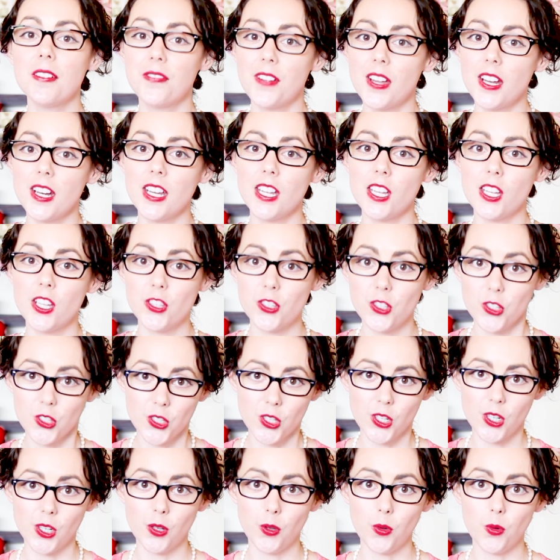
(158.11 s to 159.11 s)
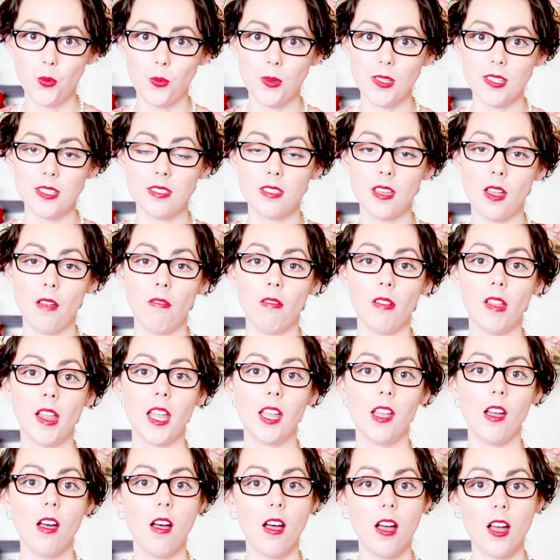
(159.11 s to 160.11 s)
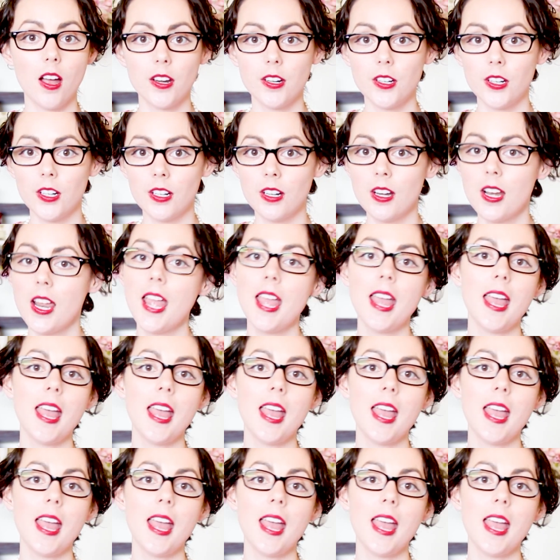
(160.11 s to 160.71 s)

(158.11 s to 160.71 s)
very concerned with stuff like honor